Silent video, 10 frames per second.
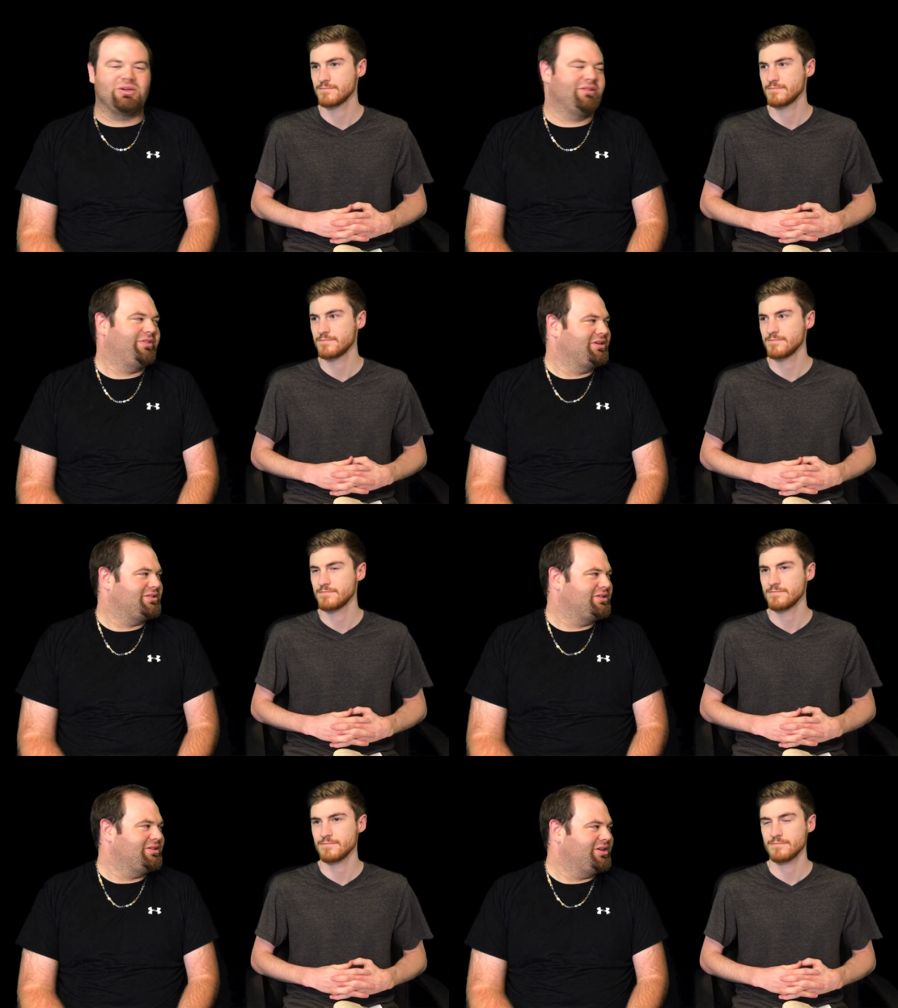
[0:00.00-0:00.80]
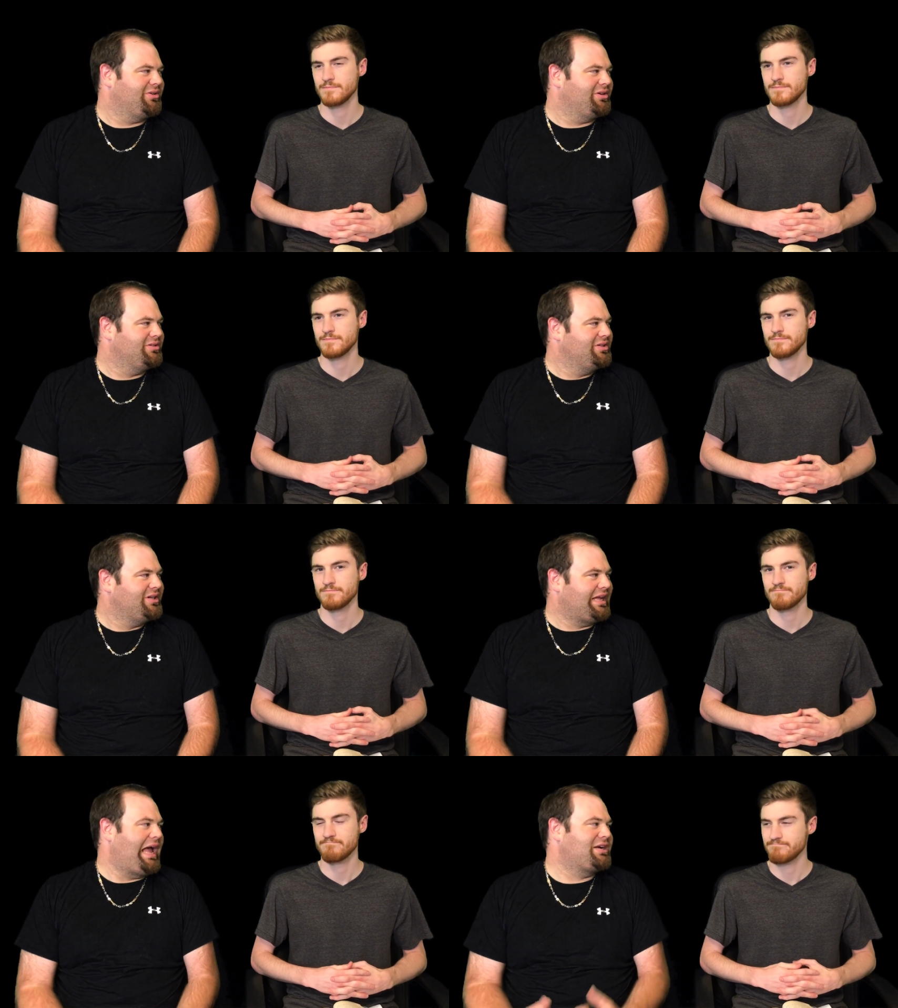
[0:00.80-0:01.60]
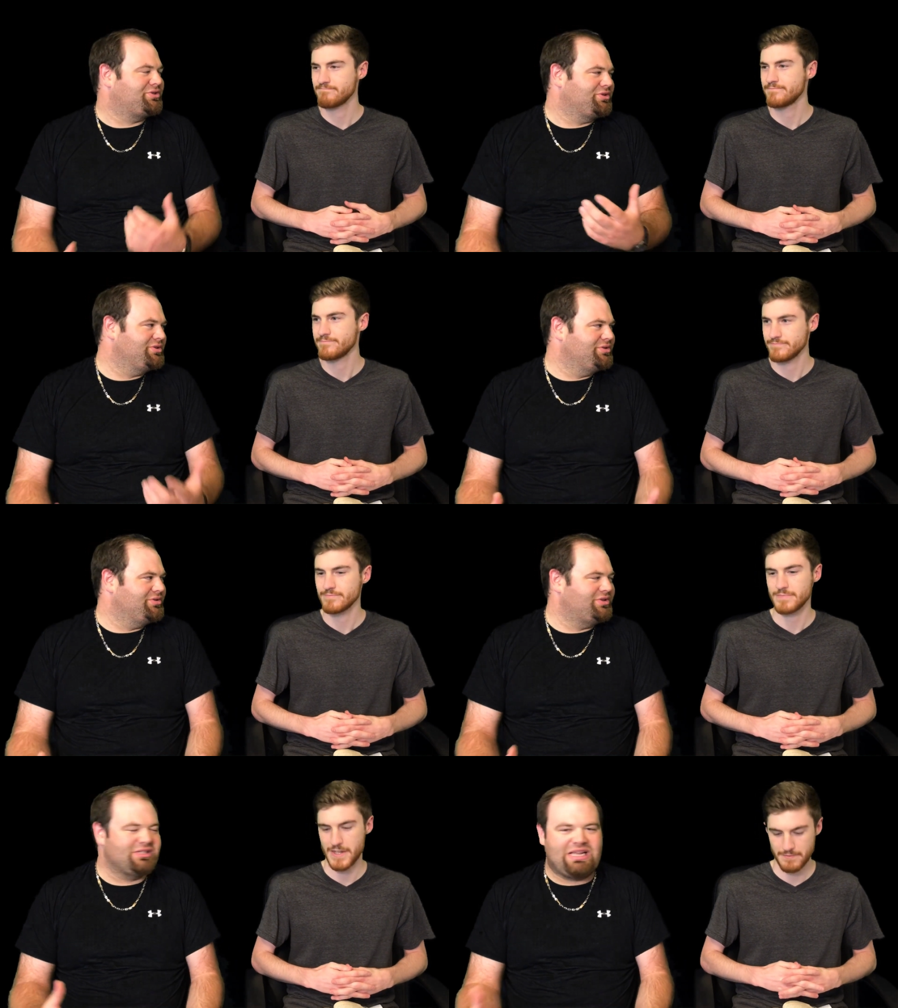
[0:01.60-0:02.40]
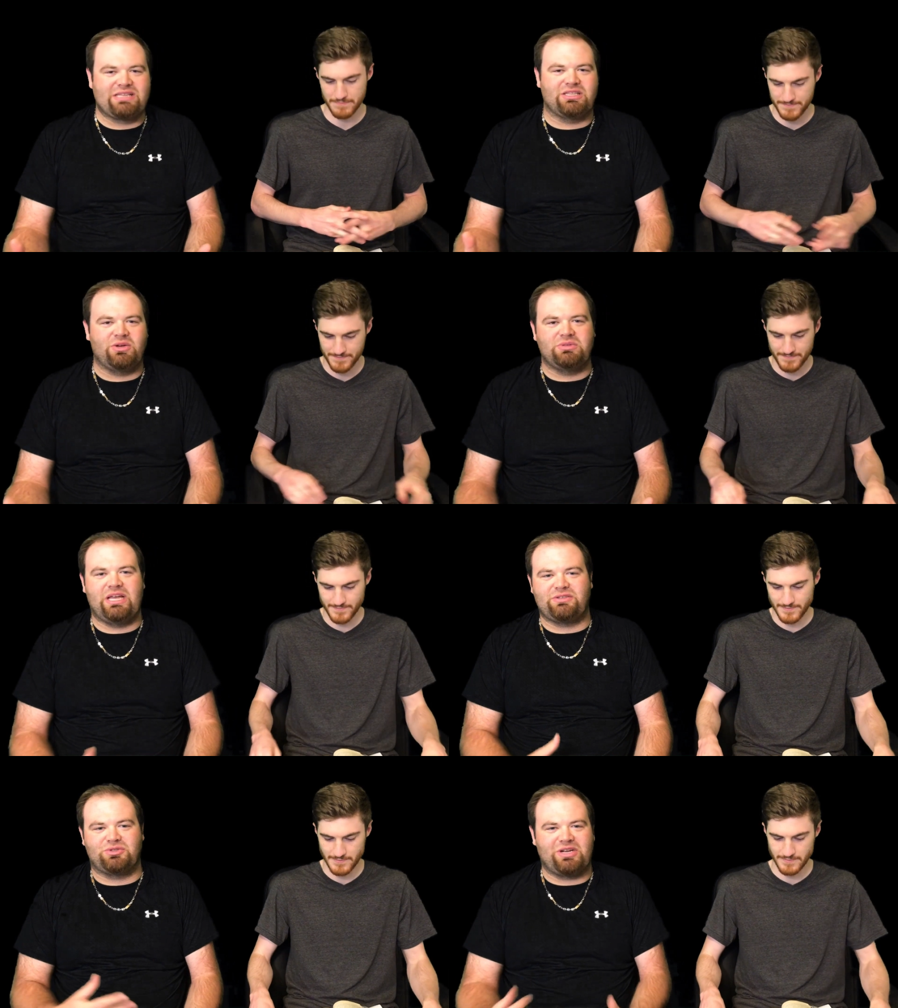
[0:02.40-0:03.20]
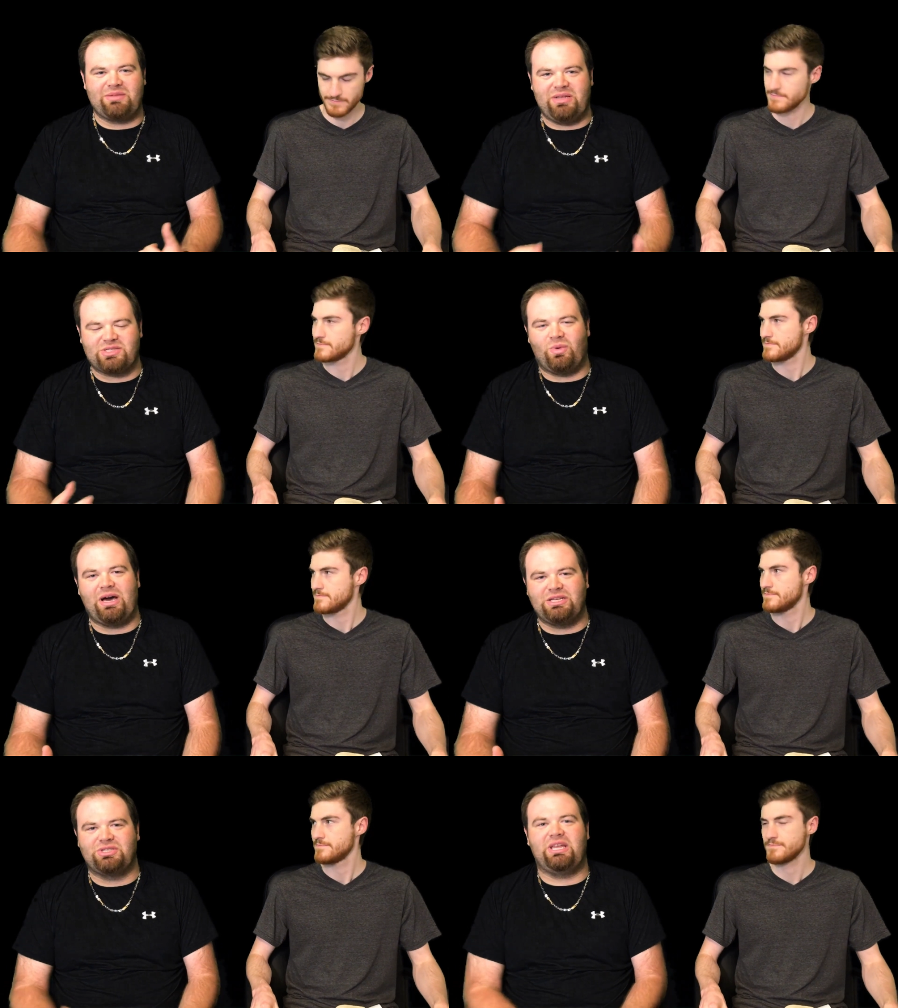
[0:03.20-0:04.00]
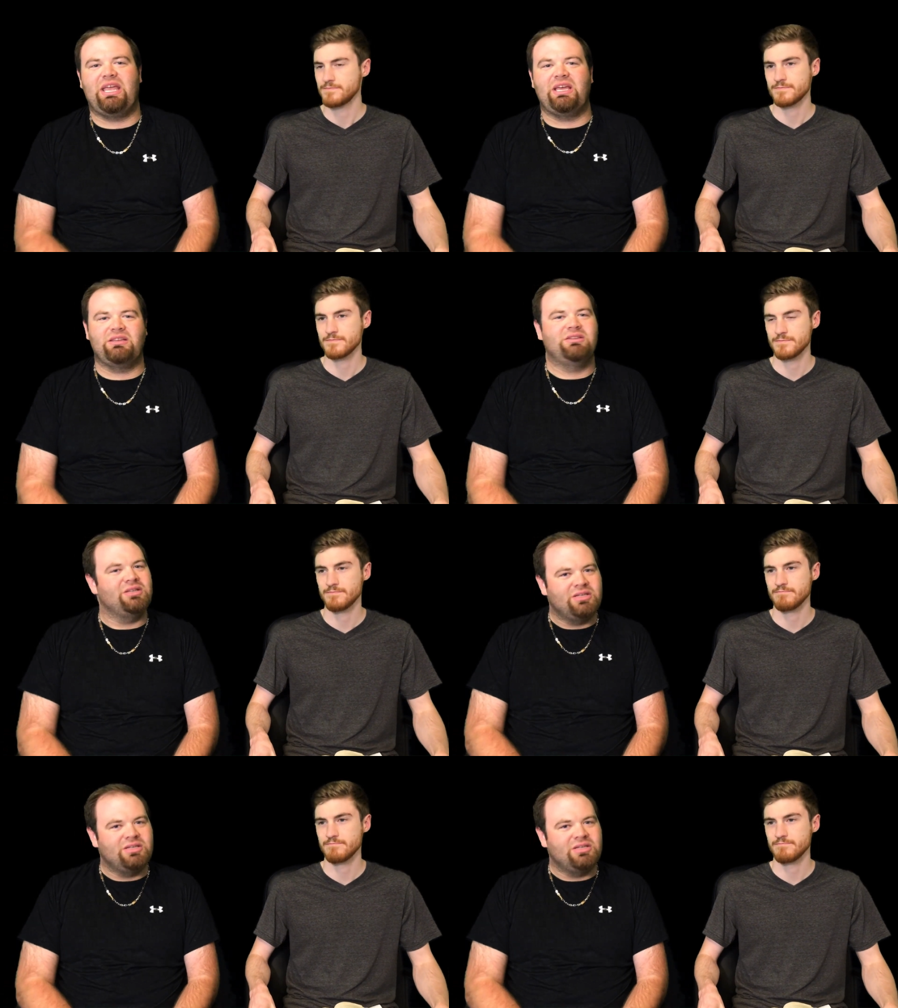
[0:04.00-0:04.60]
Speaker 1: or if there's a you know a caster who doesn't has a low dex, you're trying to be as quiet as you can.